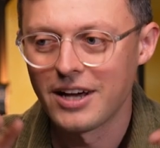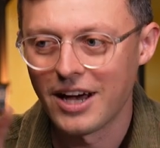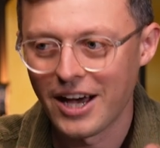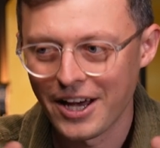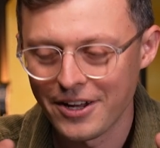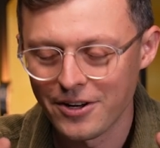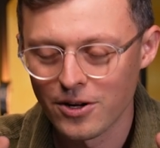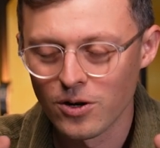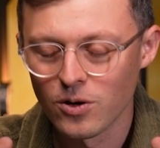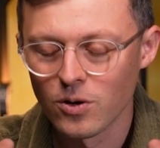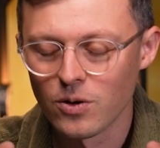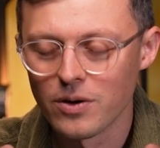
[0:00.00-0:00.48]
I
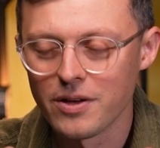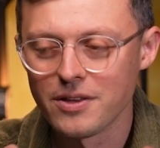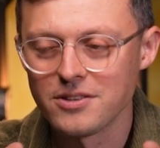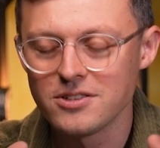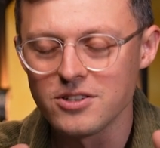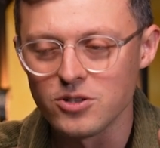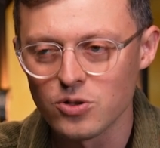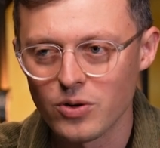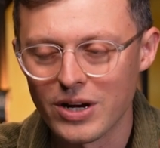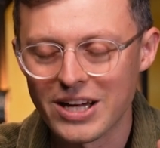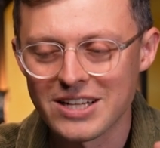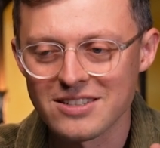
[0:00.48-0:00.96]
know in
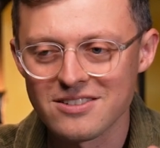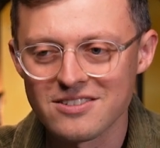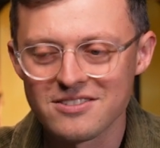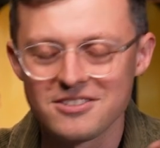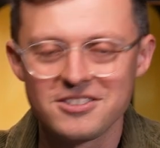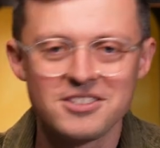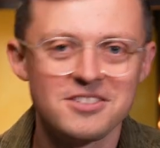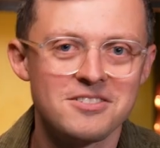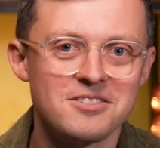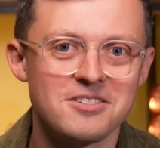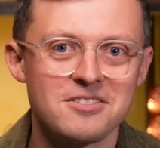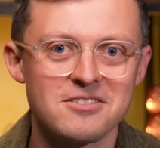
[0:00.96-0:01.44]
the US
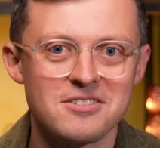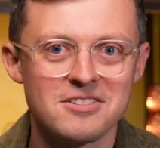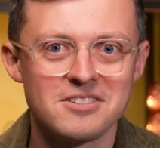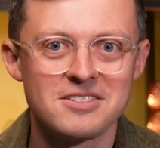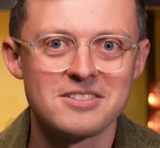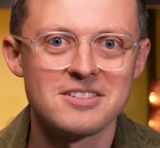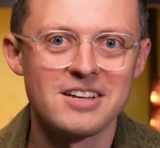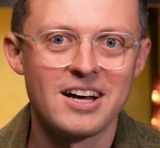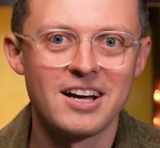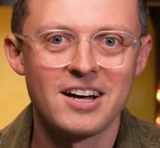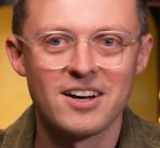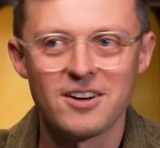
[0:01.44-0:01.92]

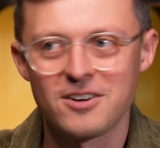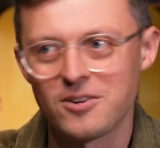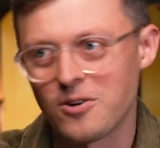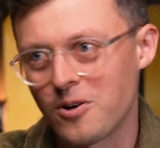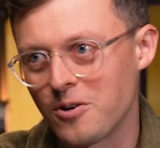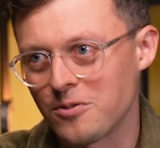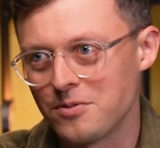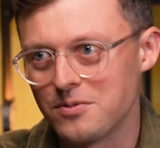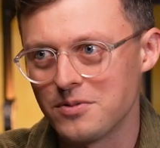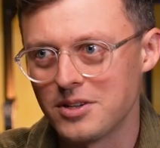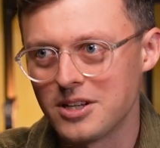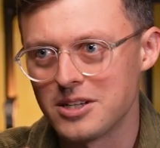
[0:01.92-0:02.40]
distances are
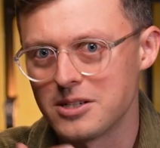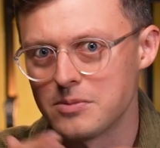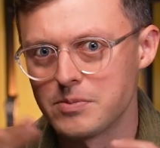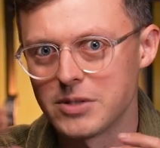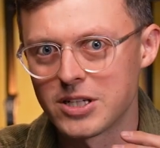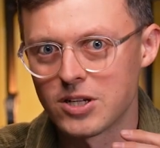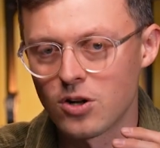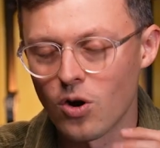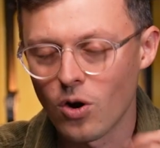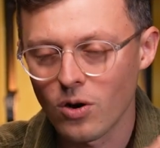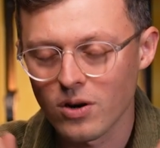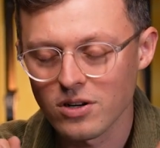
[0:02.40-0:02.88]
often a little
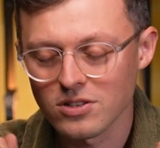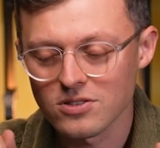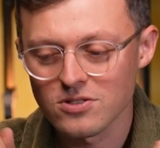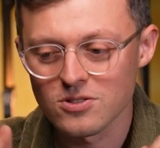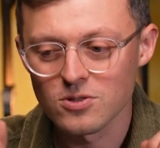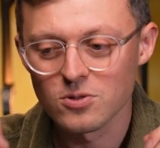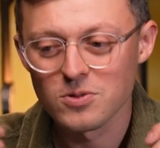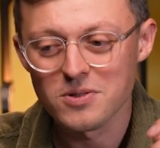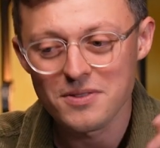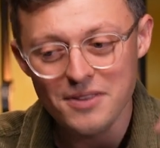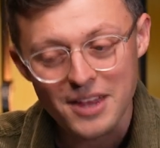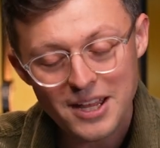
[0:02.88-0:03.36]
bit longer,
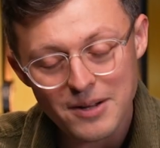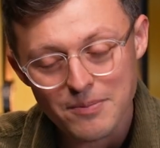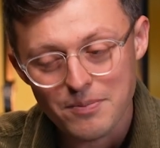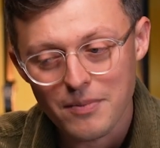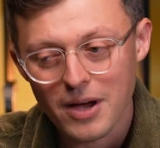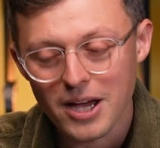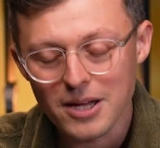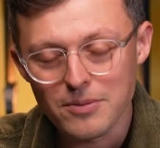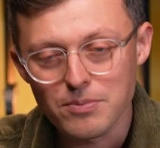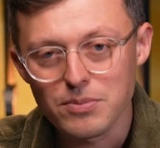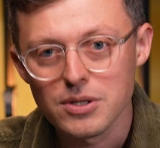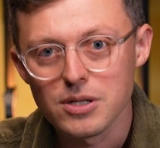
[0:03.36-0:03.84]
so that
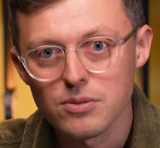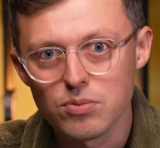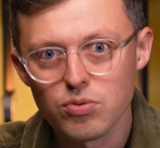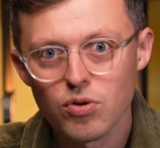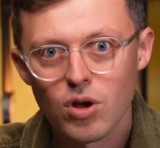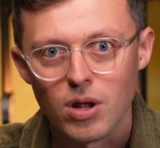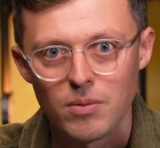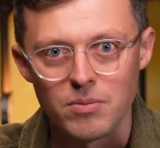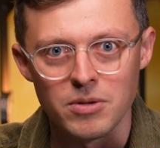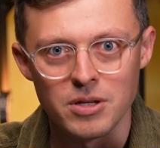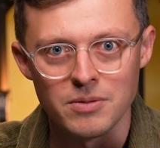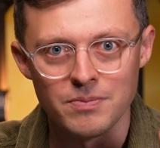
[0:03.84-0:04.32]
might be a
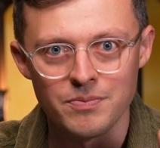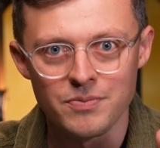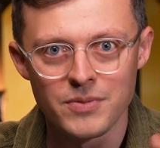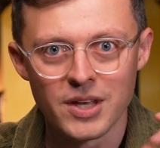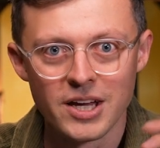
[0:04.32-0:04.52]
problem.